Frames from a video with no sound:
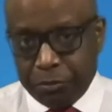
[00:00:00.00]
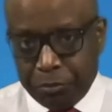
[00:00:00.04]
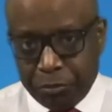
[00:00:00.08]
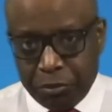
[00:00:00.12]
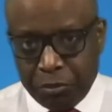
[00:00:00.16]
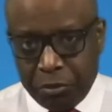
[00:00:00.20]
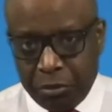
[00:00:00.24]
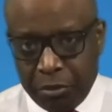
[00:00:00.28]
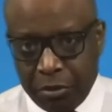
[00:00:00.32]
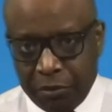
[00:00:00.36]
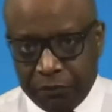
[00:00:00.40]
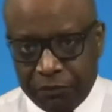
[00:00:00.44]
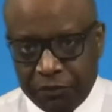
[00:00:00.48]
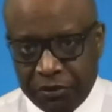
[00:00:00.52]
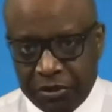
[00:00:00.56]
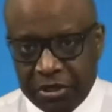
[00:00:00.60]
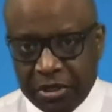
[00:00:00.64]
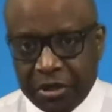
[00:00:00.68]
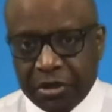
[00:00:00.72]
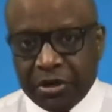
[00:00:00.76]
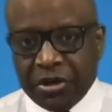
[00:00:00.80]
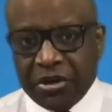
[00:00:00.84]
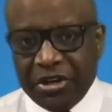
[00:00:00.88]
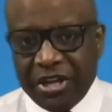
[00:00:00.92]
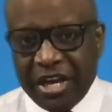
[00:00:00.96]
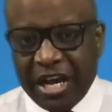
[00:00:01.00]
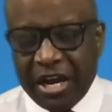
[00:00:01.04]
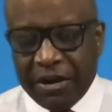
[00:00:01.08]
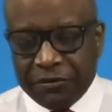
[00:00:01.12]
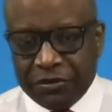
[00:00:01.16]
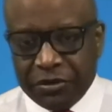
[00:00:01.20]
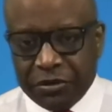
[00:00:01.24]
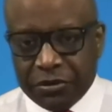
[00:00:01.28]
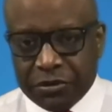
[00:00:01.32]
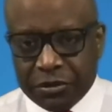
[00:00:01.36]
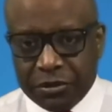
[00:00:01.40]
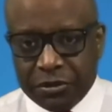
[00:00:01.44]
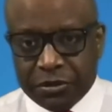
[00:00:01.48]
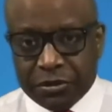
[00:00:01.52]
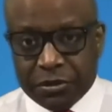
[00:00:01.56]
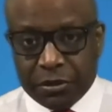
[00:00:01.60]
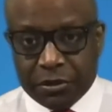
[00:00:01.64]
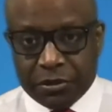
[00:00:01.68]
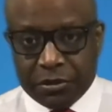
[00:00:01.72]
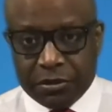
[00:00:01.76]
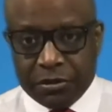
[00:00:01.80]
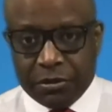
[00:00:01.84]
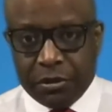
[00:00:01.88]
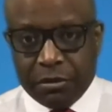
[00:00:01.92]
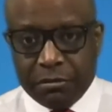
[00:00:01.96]
Hopefully they already have the solicitor
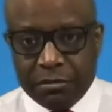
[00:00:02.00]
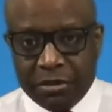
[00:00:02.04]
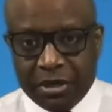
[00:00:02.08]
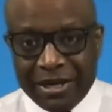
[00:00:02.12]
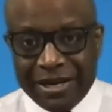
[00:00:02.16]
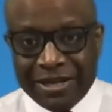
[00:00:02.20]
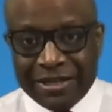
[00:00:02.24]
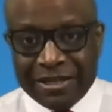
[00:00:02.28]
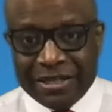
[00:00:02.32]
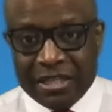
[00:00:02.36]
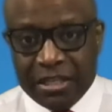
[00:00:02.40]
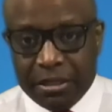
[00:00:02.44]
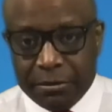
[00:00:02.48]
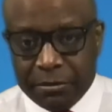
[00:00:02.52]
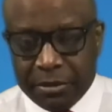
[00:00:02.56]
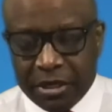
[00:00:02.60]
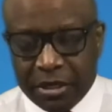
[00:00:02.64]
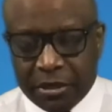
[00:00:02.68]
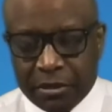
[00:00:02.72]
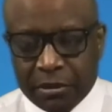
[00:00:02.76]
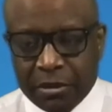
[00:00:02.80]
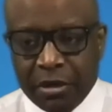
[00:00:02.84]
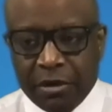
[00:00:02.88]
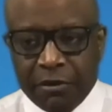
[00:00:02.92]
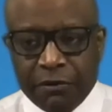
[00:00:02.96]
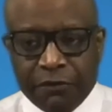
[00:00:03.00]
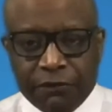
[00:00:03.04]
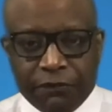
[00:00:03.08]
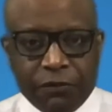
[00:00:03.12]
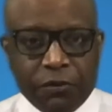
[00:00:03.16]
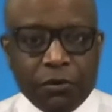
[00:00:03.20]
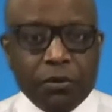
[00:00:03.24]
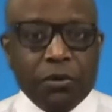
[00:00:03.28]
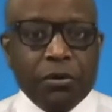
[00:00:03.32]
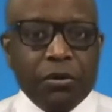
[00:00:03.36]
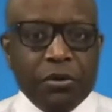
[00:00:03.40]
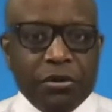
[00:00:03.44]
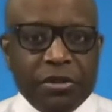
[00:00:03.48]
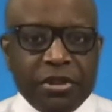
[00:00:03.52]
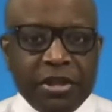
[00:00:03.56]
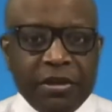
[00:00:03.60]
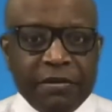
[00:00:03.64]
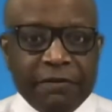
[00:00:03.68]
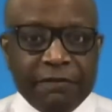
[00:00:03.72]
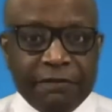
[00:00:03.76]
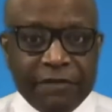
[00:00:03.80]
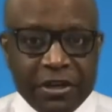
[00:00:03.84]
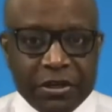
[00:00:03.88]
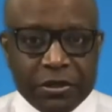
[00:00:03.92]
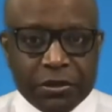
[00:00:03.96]
number and email for the
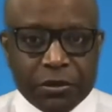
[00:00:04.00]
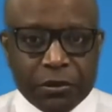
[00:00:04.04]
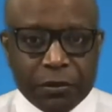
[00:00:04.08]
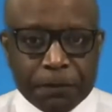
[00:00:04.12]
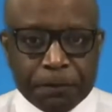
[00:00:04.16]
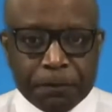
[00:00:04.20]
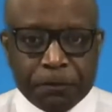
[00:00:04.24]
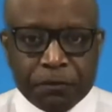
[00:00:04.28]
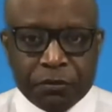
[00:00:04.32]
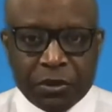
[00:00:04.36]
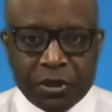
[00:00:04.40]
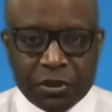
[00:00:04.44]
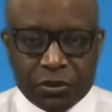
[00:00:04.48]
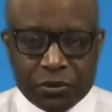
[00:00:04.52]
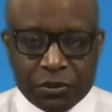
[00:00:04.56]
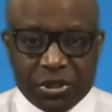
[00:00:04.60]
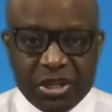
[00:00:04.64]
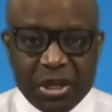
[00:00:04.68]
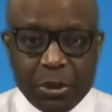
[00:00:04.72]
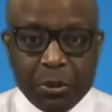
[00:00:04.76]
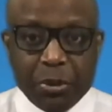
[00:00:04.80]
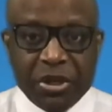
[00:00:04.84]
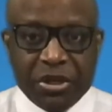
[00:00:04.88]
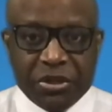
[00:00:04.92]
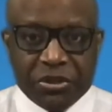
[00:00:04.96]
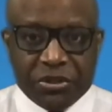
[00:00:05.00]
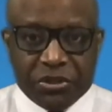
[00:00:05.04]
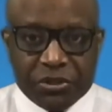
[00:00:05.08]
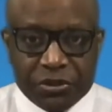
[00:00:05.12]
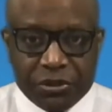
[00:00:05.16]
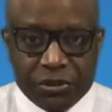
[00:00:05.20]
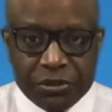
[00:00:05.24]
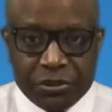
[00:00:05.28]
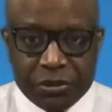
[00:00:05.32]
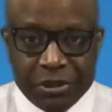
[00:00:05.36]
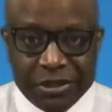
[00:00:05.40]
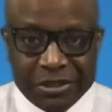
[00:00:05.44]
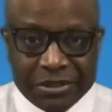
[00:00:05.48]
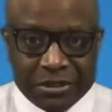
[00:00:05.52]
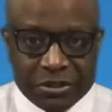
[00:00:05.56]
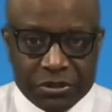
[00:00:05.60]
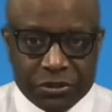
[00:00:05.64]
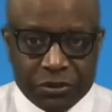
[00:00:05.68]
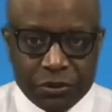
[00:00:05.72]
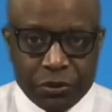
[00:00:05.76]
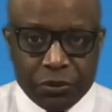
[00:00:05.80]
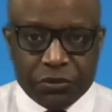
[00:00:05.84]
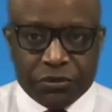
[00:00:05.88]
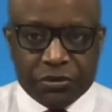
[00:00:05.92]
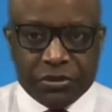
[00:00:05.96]
vendor. So they will
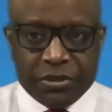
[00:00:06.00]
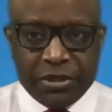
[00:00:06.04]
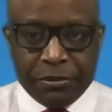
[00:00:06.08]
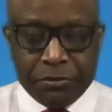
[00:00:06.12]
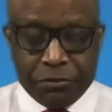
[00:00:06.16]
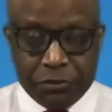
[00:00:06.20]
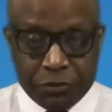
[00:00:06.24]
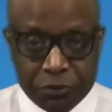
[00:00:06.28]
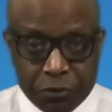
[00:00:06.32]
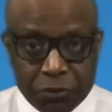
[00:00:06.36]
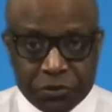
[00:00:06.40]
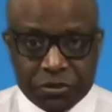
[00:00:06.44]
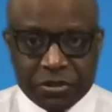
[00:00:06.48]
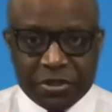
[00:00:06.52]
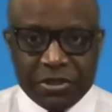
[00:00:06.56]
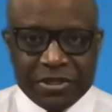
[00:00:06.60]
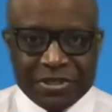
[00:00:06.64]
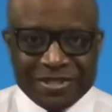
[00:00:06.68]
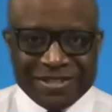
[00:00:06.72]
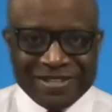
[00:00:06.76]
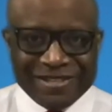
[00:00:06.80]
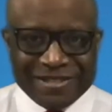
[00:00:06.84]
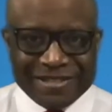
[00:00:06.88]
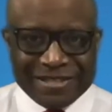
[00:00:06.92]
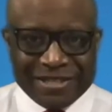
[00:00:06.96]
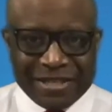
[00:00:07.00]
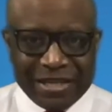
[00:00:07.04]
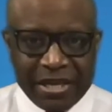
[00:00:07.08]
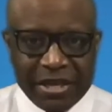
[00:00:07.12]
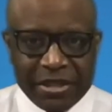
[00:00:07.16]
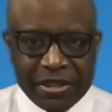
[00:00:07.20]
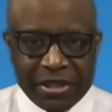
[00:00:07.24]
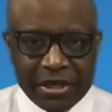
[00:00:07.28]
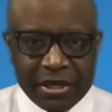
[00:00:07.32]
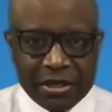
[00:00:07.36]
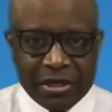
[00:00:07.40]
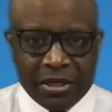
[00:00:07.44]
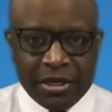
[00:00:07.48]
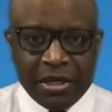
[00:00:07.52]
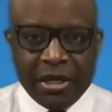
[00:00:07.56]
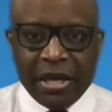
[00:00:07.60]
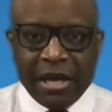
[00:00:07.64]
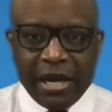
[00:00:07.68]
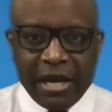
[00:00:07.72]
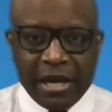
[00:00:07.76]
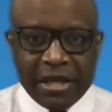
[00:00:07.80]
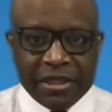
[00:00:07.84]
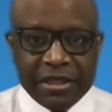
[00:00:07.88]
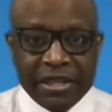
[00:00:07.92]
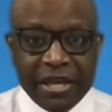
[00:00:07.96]
introduce the two solicitors together,
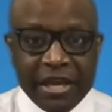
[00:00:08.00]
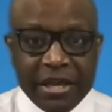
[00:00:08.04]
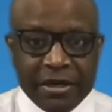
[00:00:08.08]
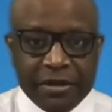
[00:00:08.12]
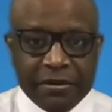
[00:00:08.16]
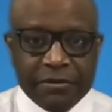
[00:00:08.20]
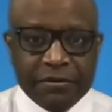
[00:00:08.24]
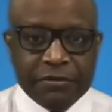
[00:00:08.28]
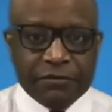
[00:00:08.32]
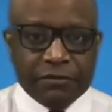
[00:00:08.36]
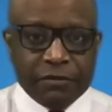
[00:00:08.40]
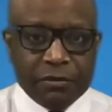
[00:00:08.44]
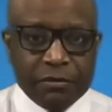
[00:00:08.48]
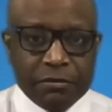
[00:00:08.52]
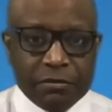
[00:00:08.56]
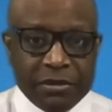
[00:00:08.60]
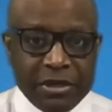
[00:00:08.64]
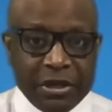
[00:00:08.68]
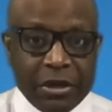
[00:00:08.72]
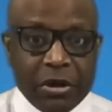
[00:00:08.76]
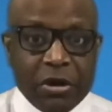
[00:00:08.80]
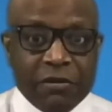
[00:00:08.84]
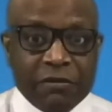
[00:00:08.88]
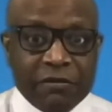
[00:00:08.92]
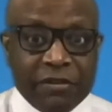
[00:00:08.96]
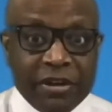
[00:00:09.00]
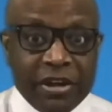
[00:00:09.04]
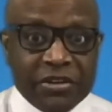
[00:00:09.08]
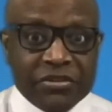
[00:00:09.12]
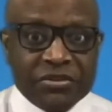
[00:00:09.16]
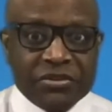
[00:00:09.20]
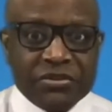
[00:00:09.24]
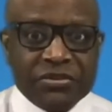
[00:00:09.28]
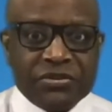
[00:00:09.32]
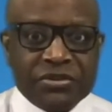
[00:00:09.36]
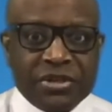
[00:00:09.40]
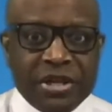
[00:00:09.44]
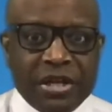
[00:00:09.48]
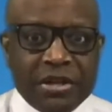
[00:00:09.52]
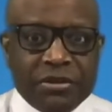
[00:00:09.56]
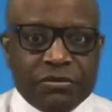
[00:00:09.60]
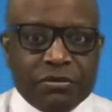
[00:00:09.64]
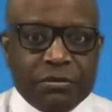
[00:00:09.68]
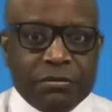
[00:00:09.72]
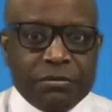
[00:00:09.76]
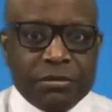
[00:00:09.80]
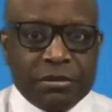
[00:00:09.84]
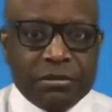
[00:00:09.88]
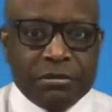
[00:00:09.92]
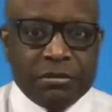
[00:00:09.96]
and then from the conveyancing starts from
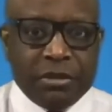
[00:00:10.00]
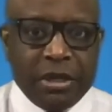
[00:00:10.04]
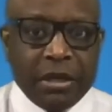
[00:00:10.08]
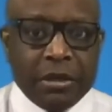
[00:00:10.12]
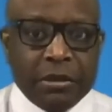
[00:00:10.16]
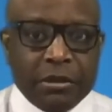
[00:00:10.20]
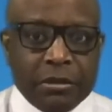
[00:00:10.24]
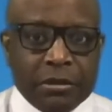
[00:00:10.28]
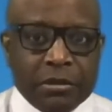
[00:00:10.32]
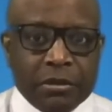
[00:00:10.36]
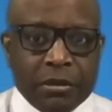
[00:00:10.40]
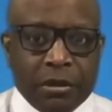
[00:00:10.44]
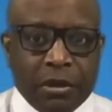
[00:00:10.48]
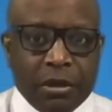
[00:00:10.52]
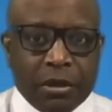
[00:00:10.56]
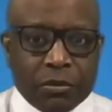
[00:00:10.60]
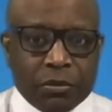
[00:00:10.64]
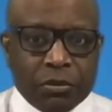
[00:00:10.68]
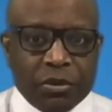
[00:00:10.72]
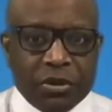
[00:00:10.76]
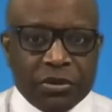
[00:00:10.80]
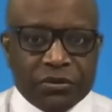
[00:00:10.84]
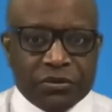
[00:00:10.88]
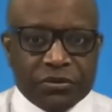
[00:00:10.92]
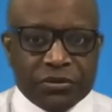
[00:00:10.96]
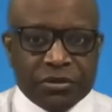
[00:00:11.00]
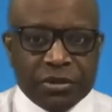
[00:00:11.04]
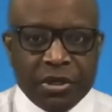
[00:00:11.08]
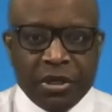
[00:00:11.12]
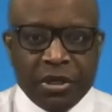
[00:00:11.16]
then onwards.